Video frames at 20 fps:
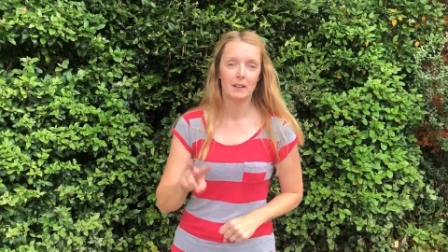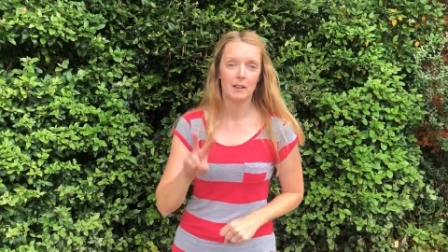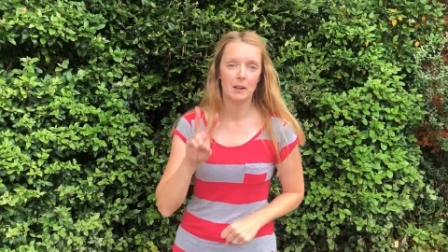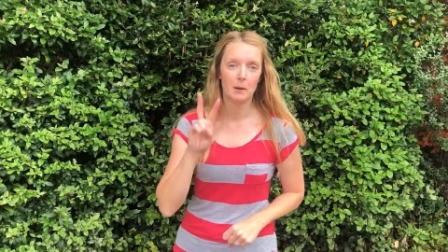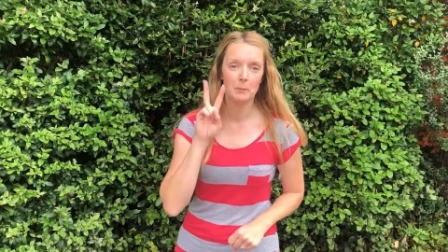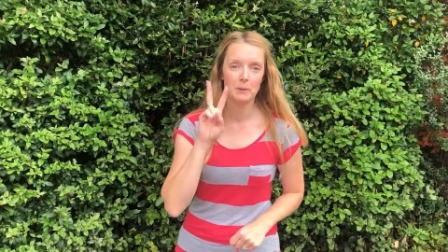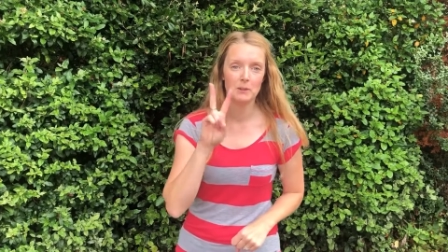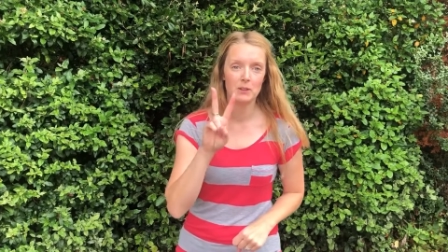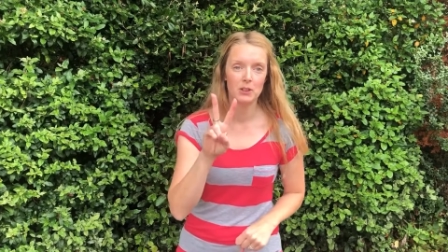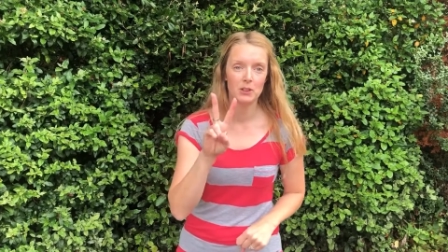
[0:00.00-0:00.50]

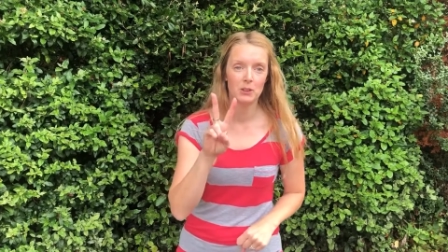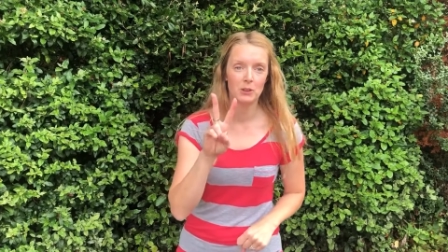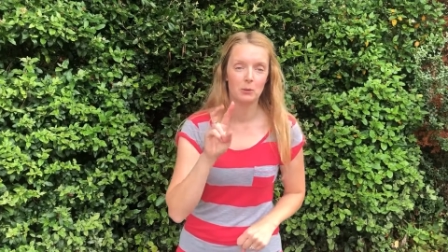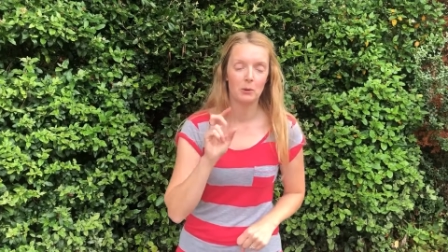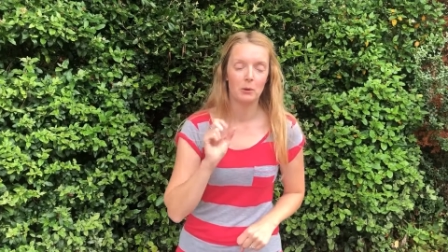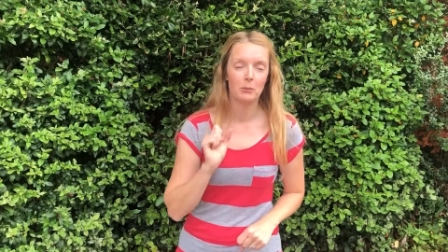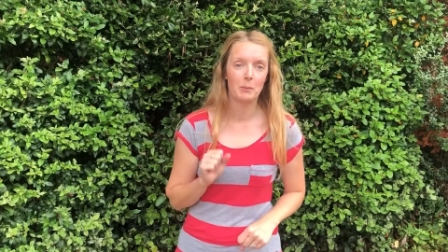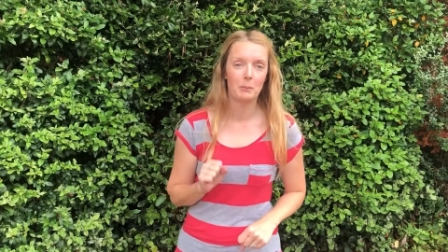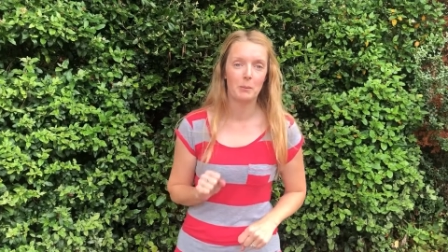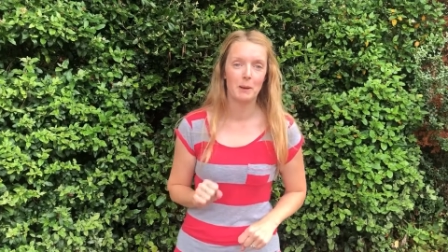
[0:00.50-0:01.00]
Number two,
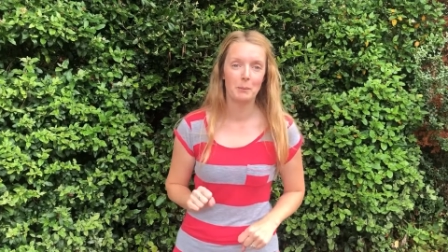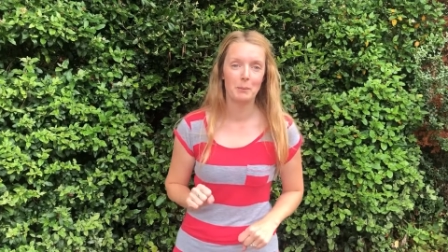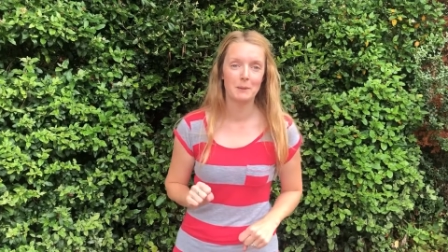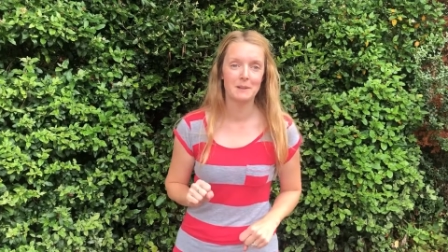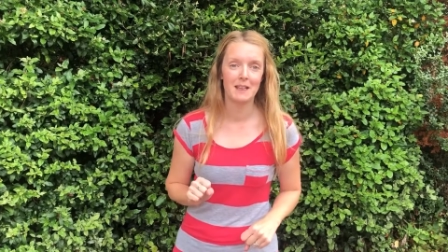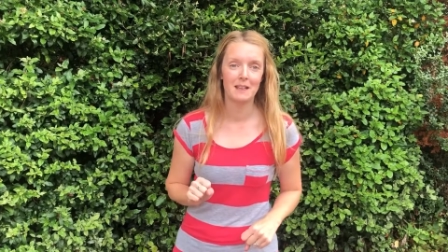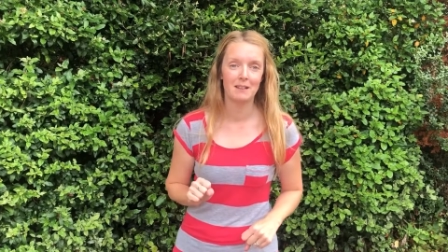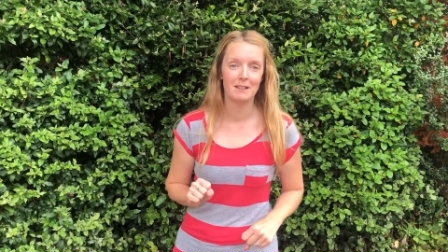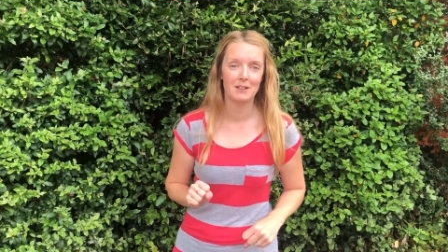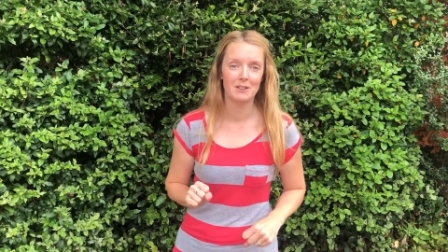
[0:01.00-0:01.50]
when people
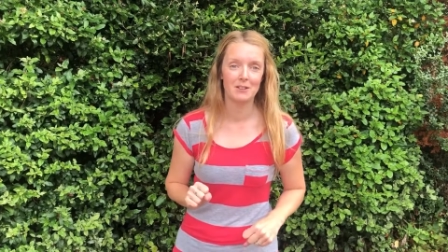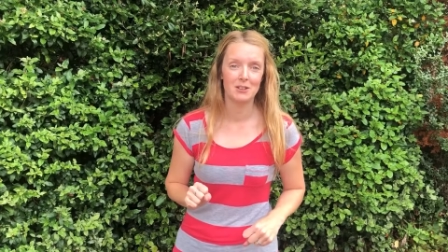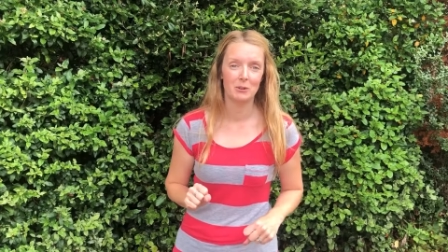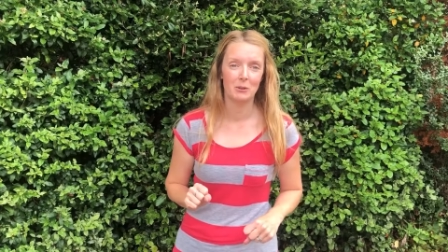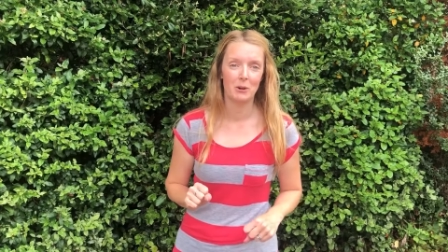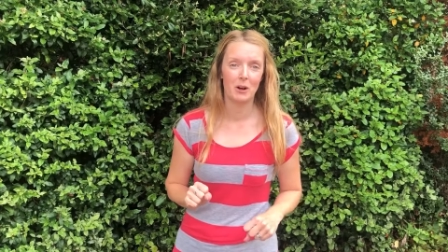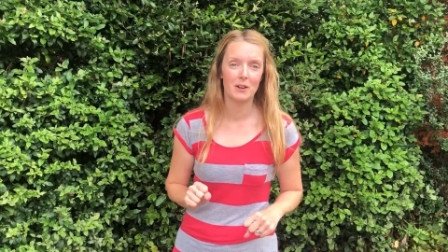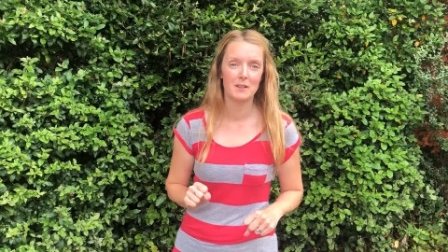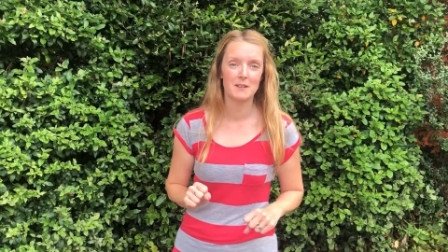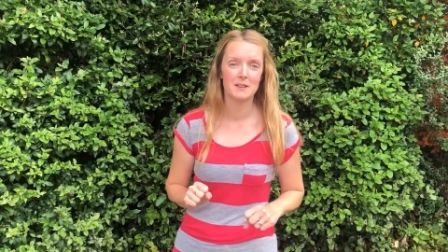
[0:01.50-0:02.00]
say that to
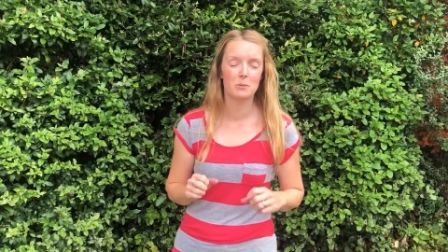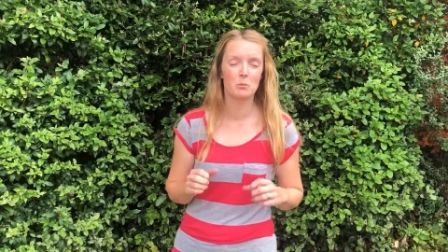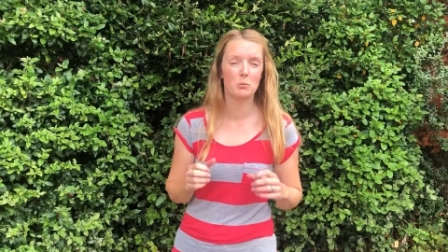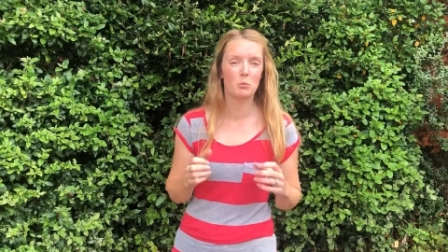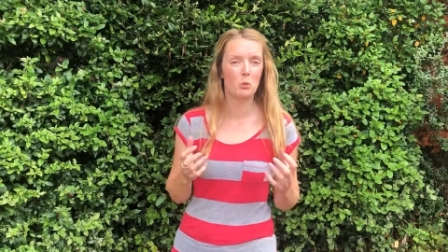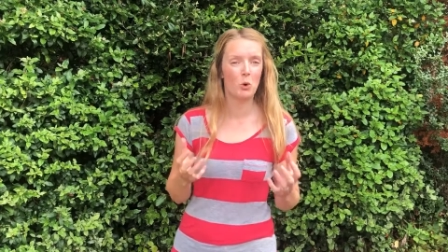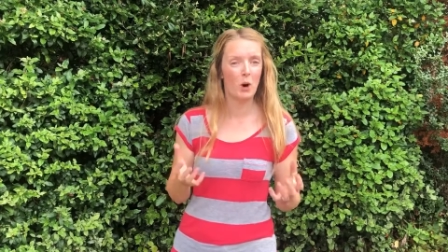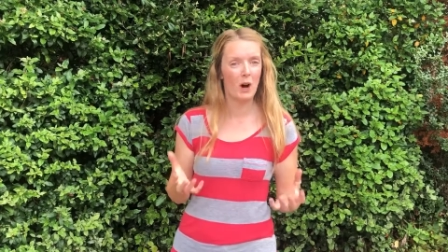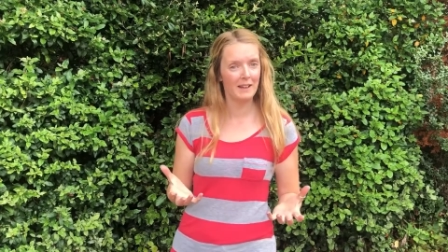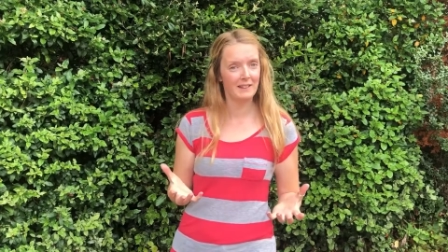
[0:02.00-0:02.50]
you, ask them
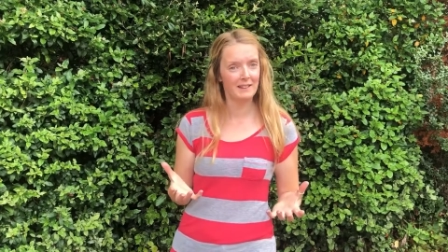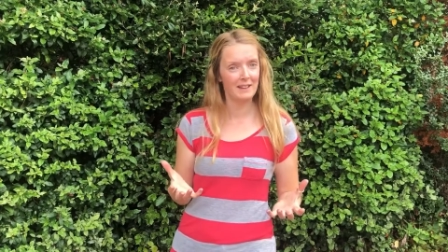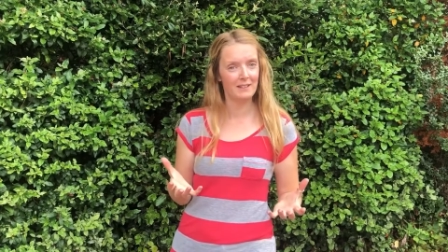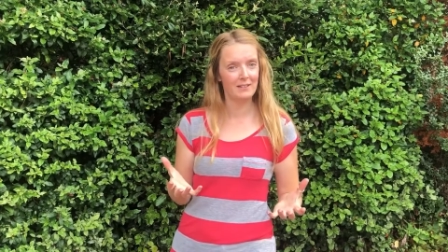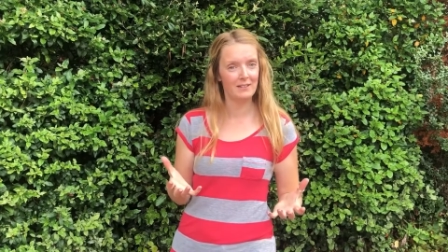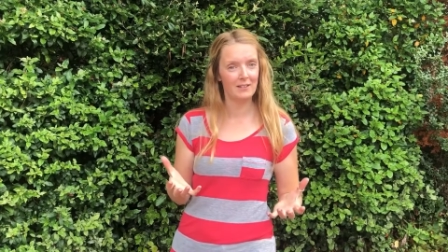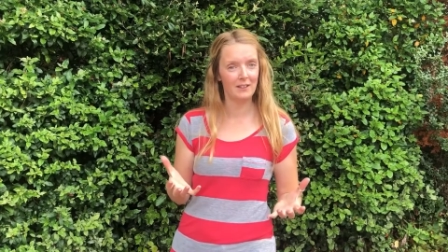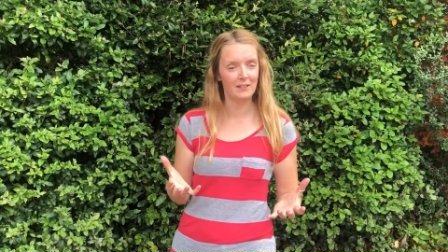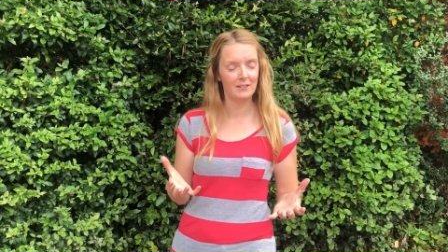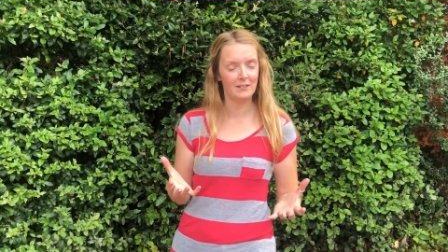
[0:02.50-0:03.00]
why they
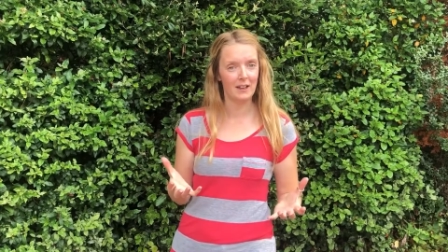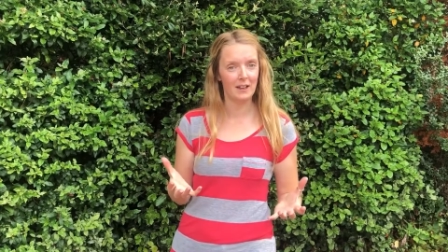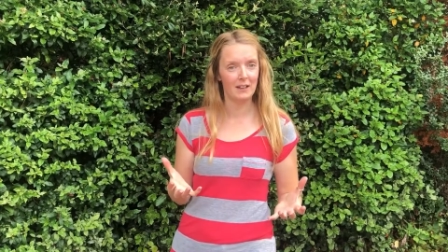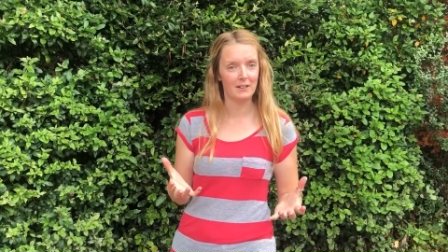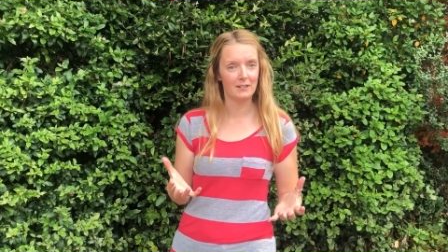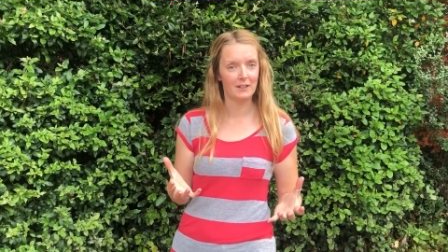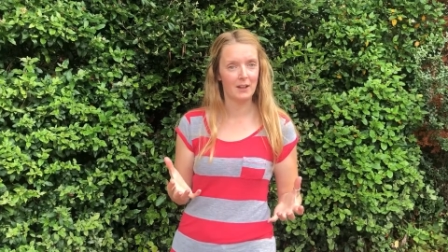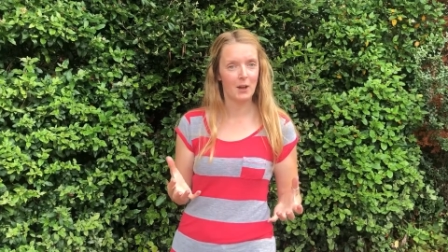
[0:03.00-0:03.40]
think that.